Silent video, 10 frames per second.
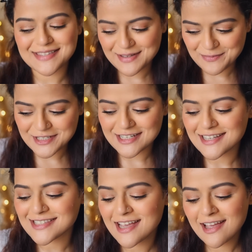
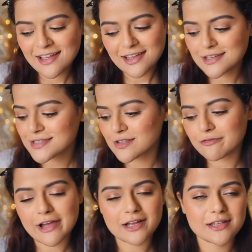lipsticks is the
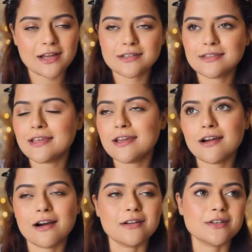fact that they
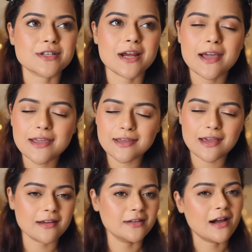are drying,
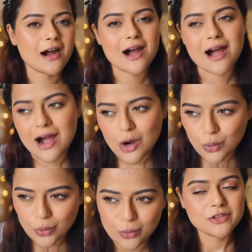and
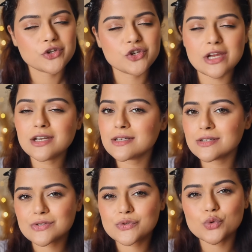how. The shade
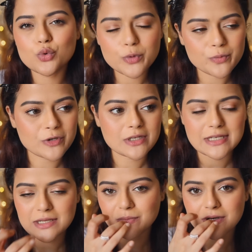is super
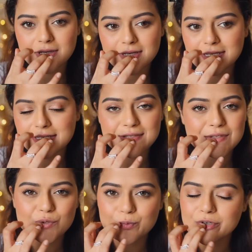pretty, but it is
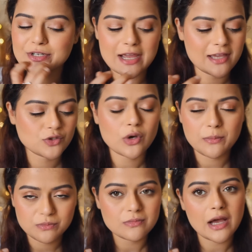super drying. So
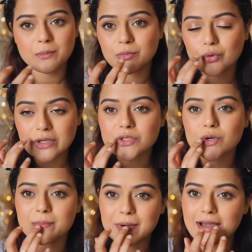I'm going to
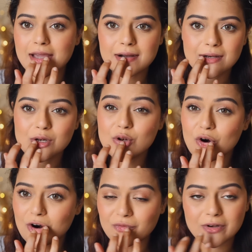apply a
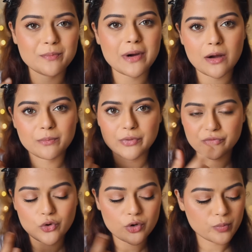lot of lip balm
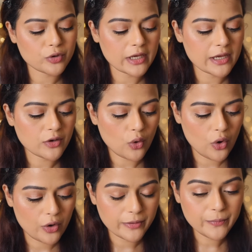before putting it
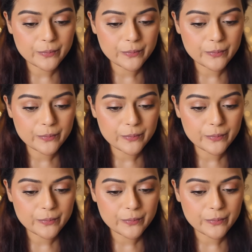on.